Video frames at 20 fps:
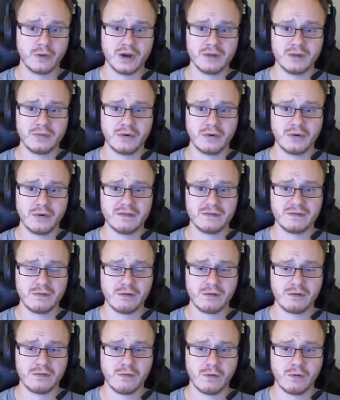
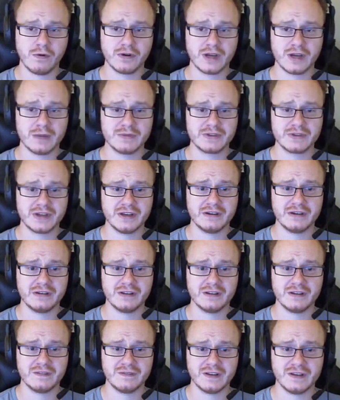1.44 times 10
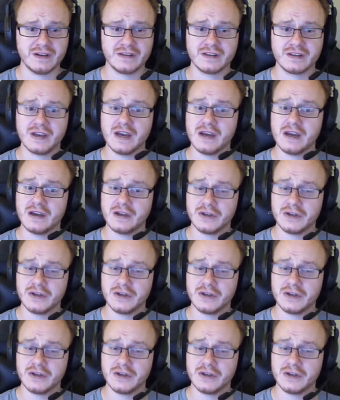to the fifth